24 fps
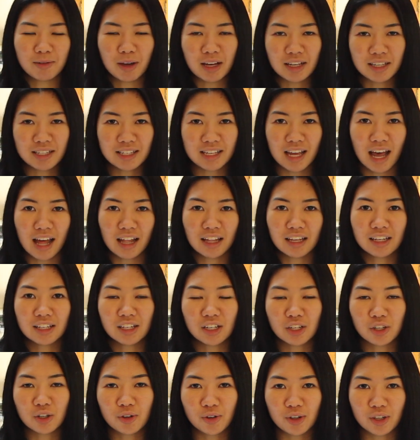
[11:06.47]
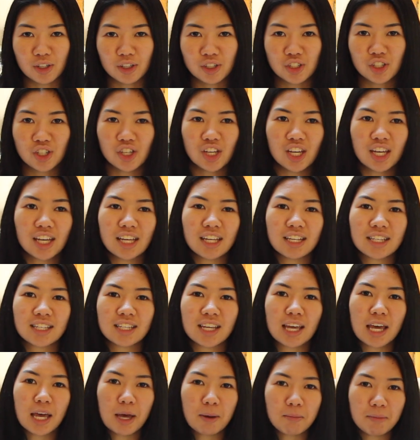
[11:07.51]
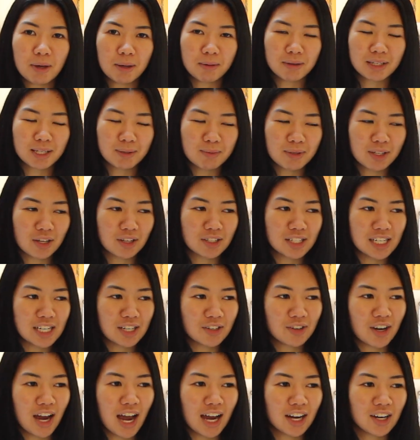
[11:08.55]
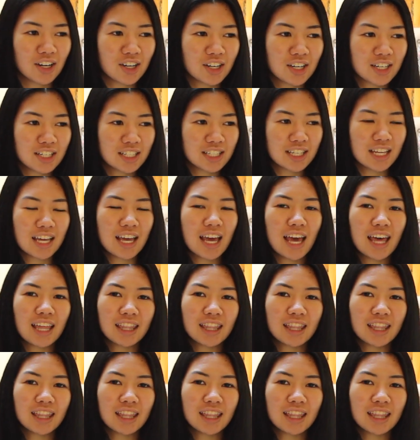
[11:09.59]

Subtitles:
A salad, grilled cheese, maybe some saltine crackers.